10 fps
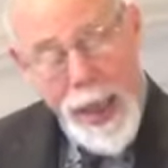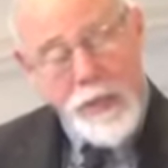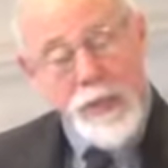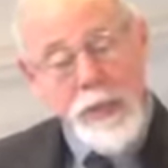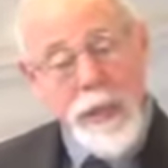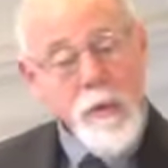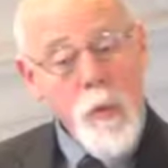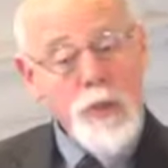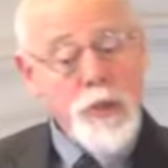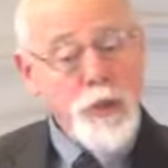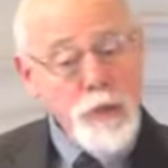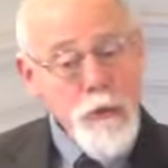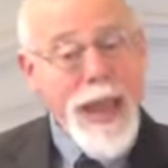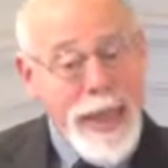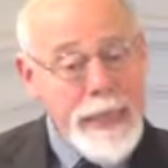actually was
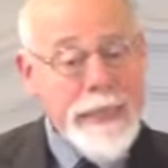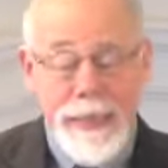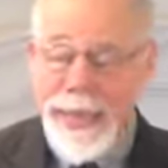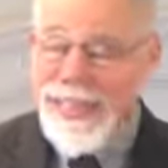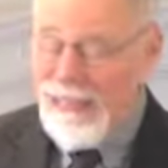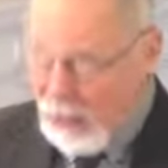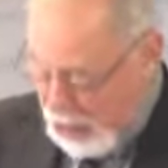trained in